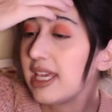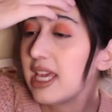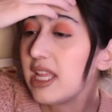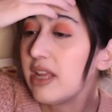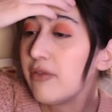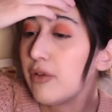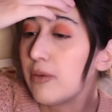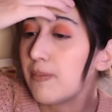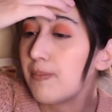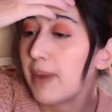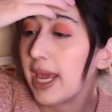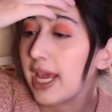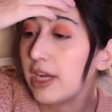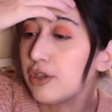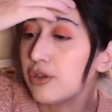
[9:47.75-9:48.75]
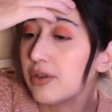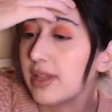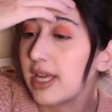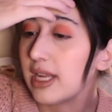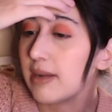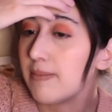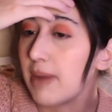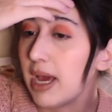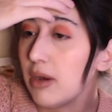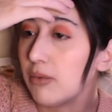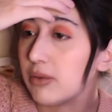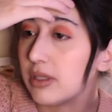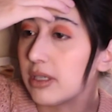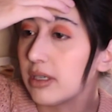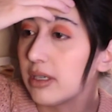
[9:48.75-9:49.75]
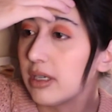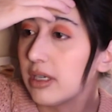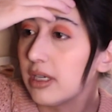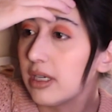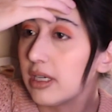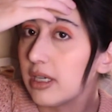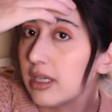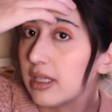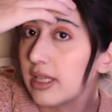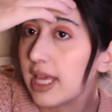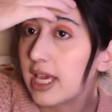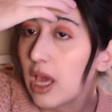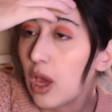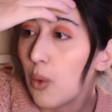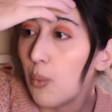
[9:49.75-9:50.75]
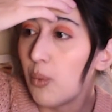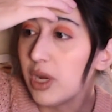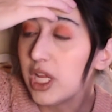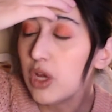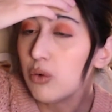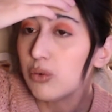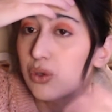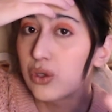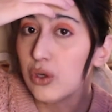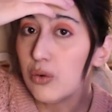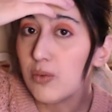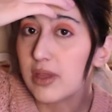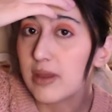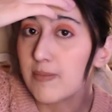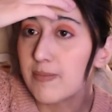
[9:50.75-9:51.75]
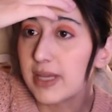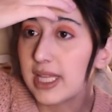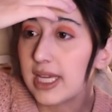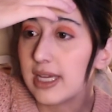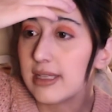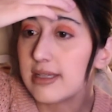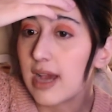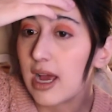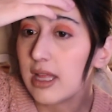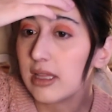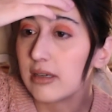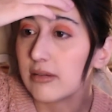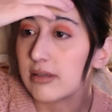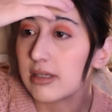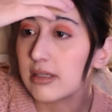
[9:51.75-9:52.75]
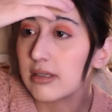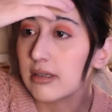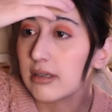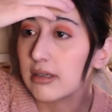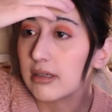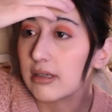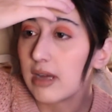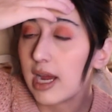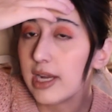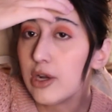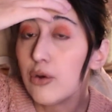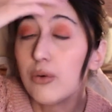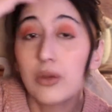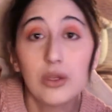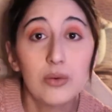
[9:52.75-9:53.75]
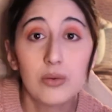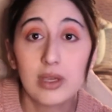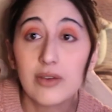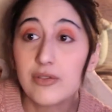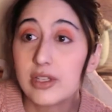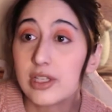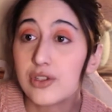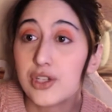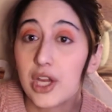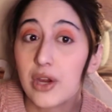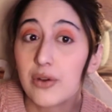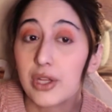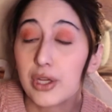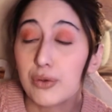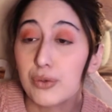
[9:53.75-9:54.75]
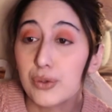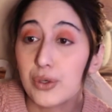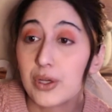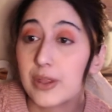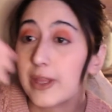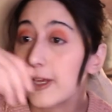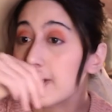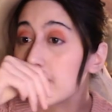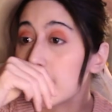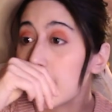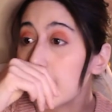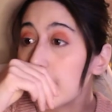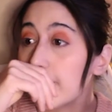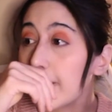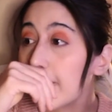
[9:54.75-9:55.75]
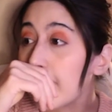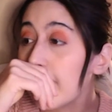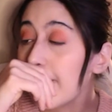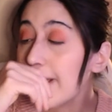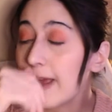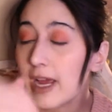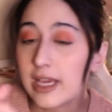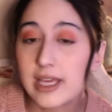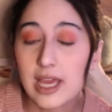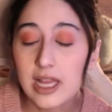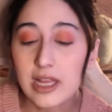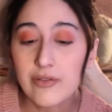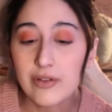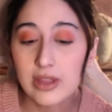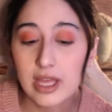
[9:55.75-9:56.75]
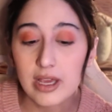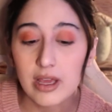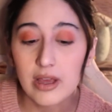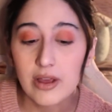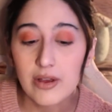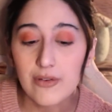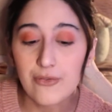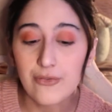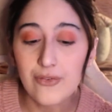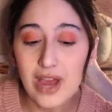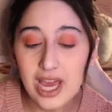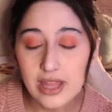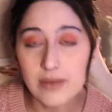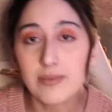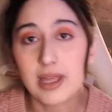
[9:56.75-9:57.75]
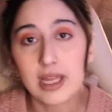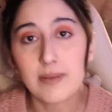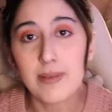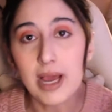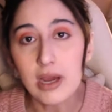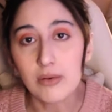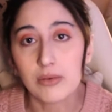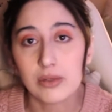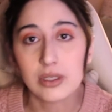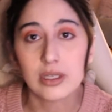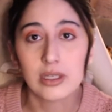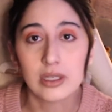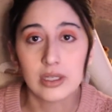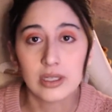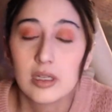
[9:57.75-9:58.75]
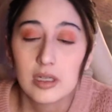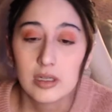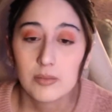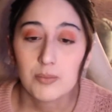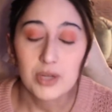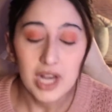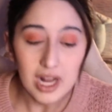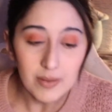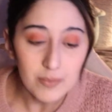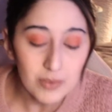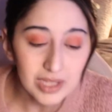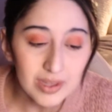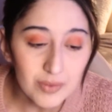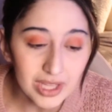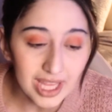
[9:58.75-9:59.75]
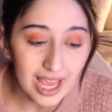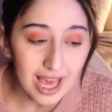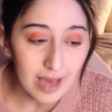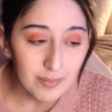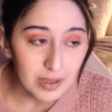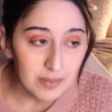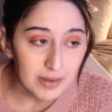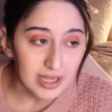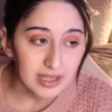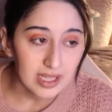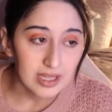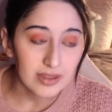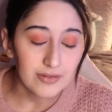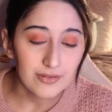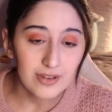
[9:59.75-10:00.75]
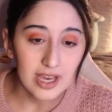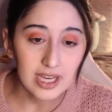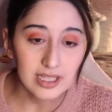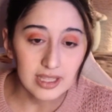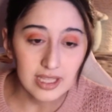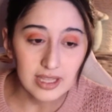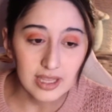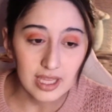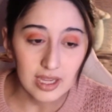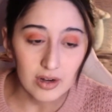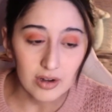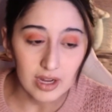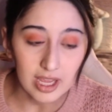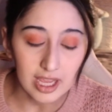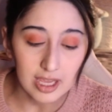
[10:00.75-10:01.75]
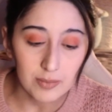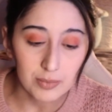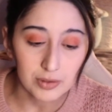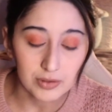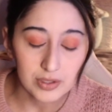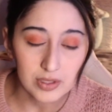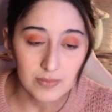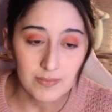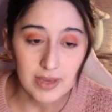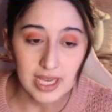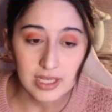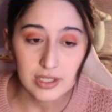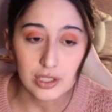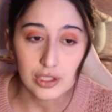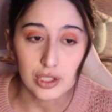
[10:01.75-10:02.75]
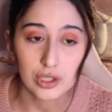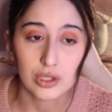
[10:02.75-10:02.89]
can't even picture that amount. Like, what do you do with a billion dollars? I know you give it to charity, you do good things with it, but like I can't even like fathom that amount. But I'm really, really happy about that. The fact that they are able to make such a